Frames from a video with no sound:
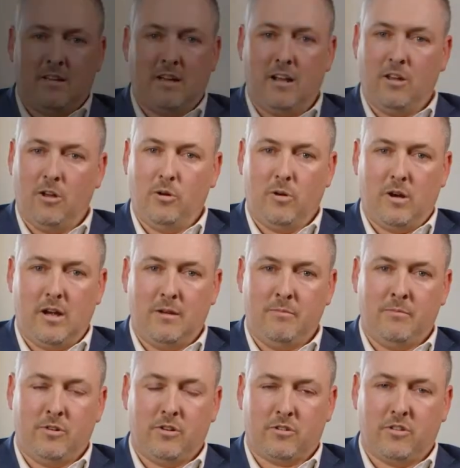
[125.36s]
Hello,
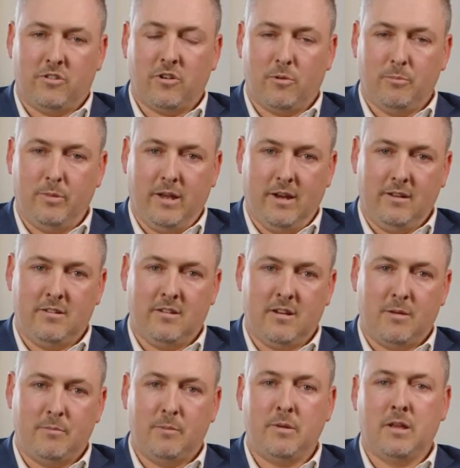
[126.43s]
I'm Dr. Tom Pennington.
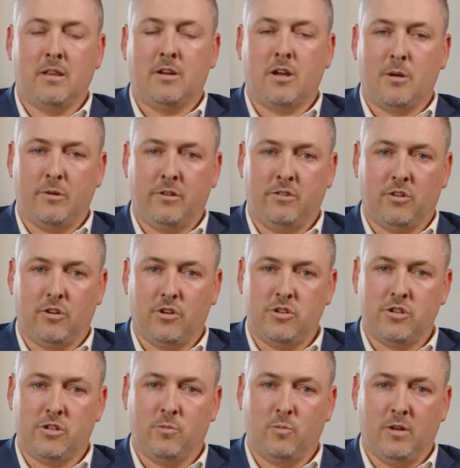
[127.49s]
I'm a melanoma
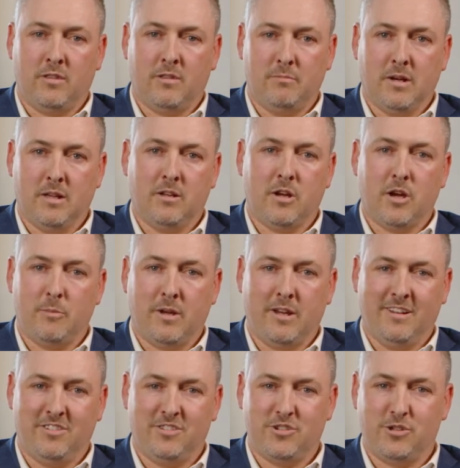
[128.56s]
surgeon with Melanoma
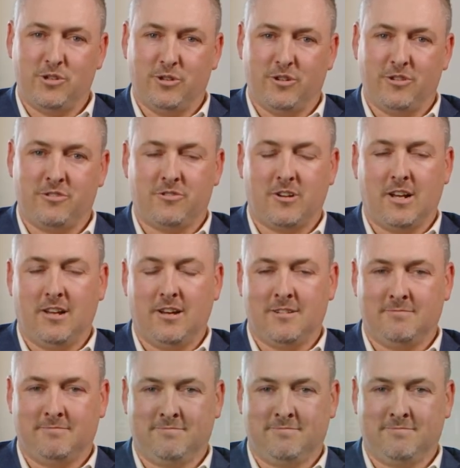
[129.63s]
Institute Australia.